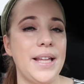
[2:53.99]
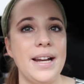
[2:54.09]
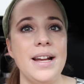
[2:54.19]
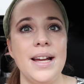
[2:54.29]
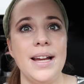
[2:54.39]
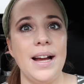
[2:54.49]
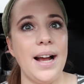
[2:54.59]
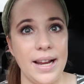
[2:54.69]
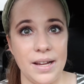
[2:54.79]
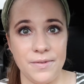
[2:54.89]
that
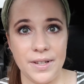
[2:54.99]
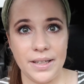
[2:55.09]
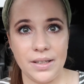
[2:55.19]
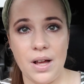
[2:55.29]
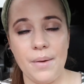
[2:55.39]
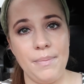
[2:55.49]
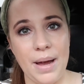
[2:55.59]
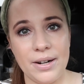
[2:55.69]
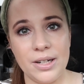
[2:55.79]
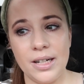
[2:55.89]
I am feeling a lot
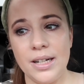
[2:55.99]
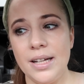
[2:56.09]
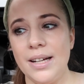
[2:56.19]
better.